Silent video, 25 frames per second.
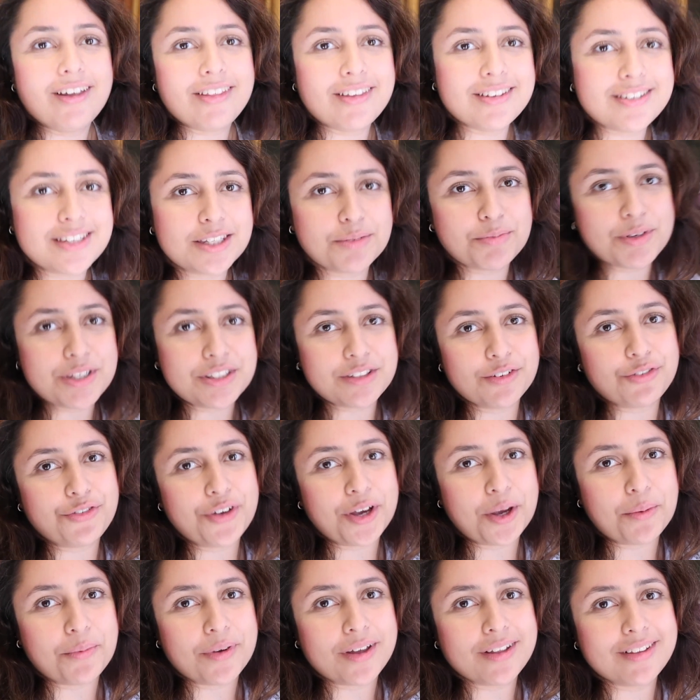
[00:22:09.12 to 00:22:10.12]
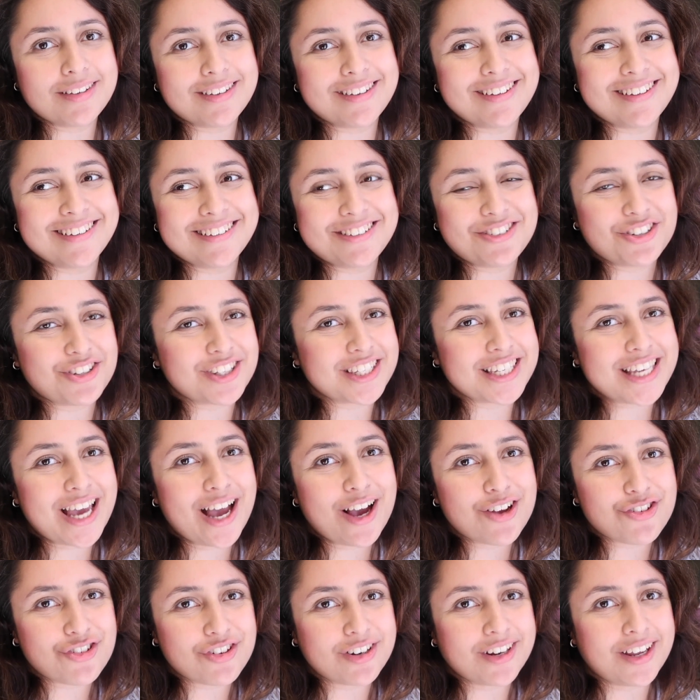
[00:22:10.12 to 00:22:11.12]
This is Mr. Figment, just
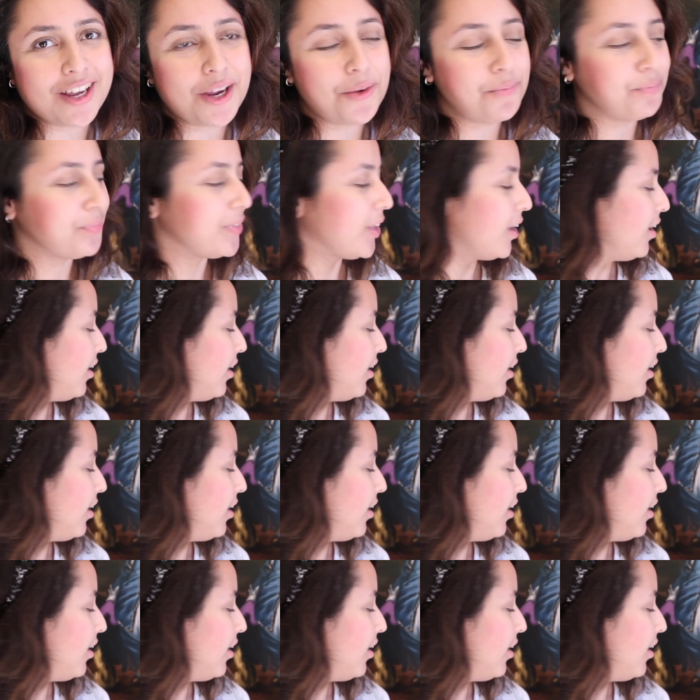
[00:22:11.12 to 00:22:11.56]
casually